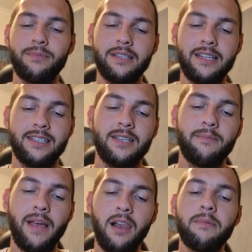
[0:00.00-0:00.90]
but there's some
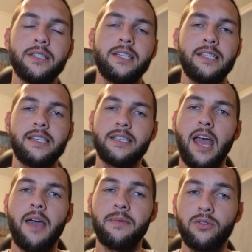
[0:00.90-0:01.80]
elements in this
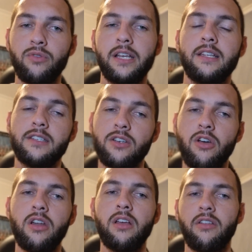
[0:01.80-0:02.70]
game that are really
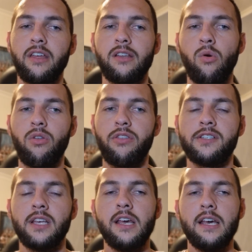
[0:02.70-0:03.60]
concerning. I think
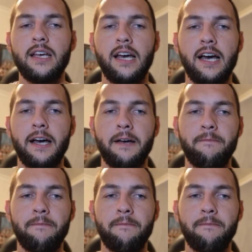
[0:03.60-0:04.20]
North's, their